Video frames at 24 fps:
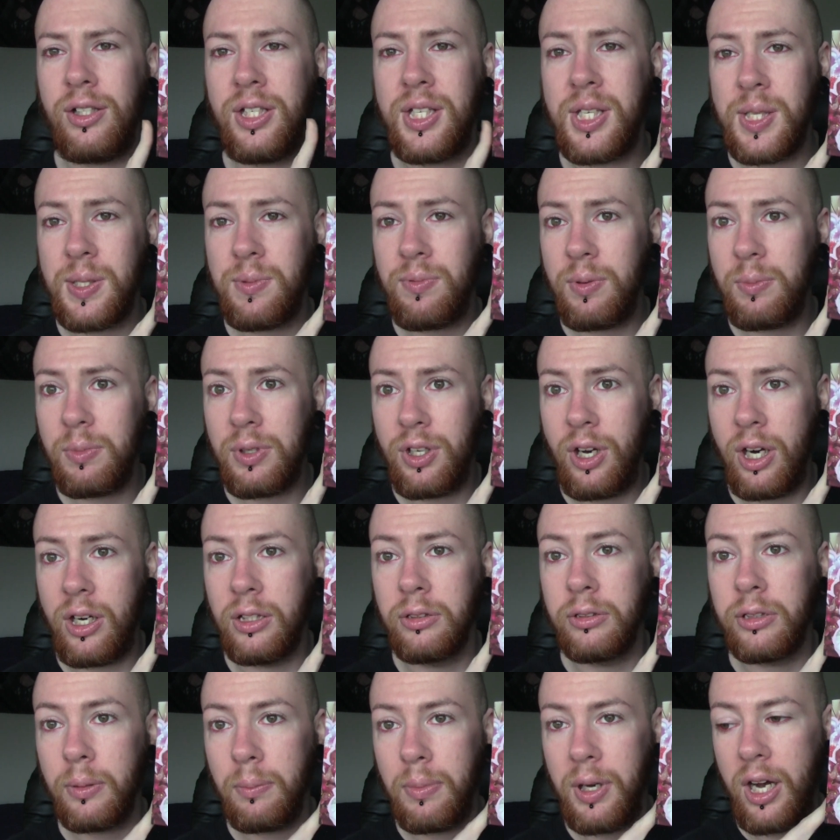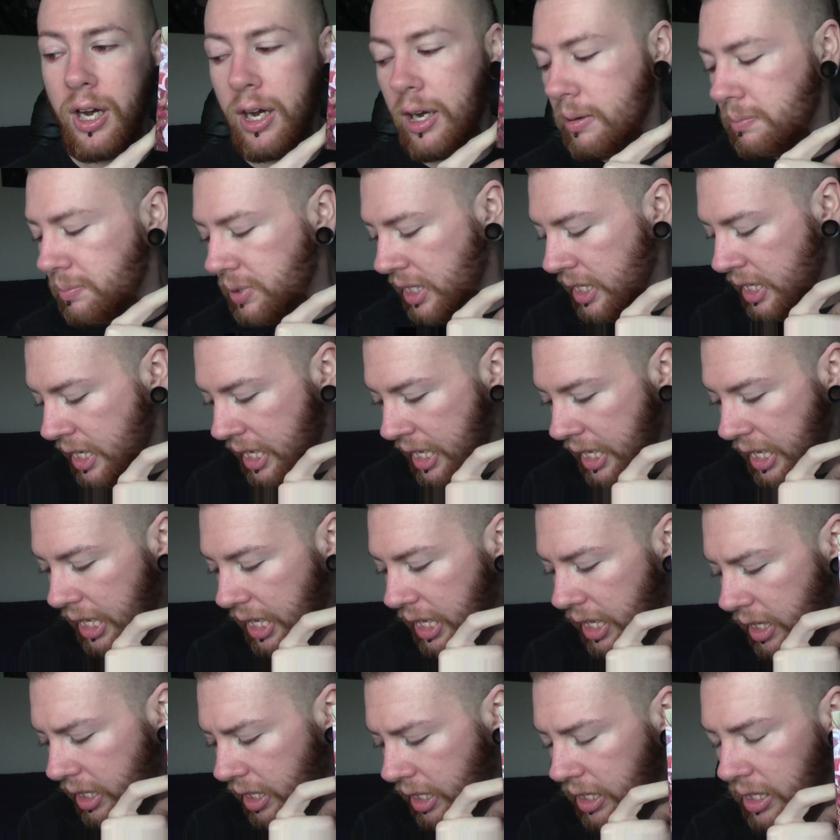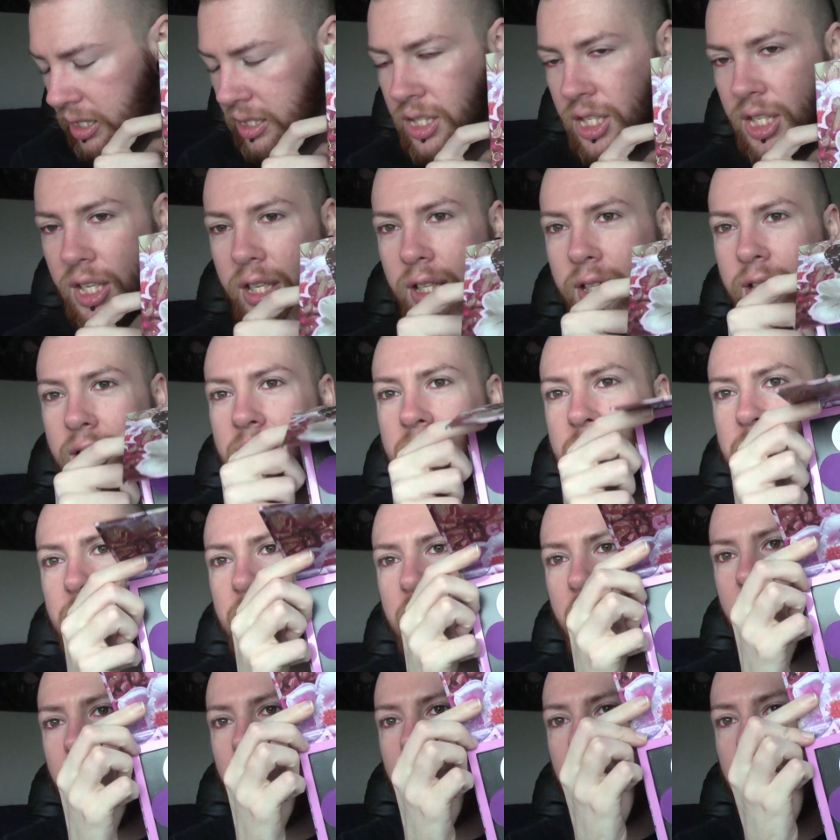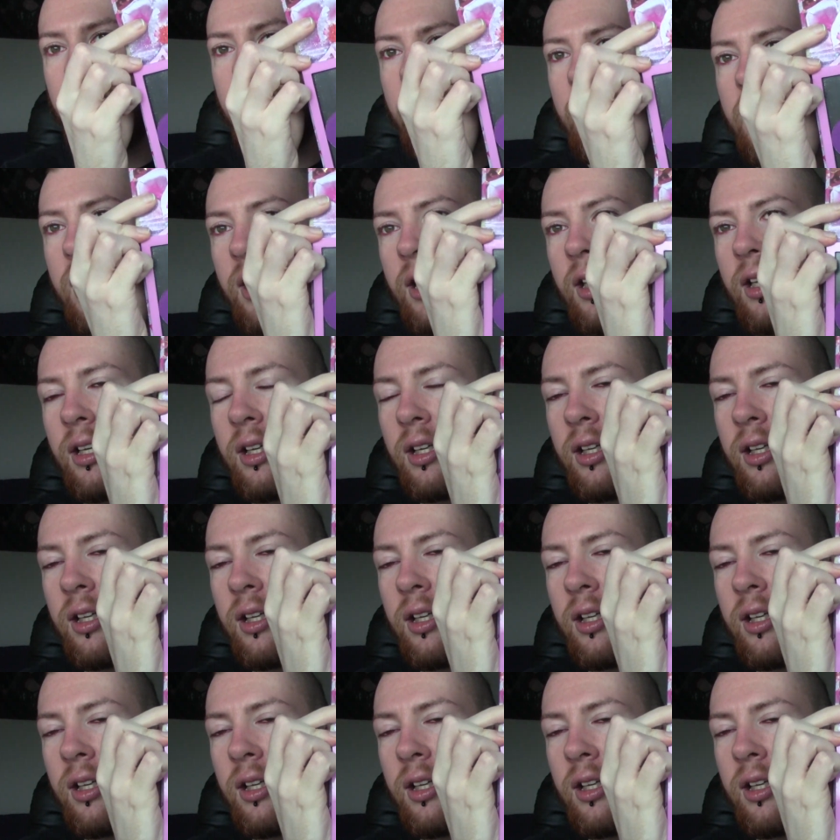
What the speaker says: This is from ColourPop, and this guy,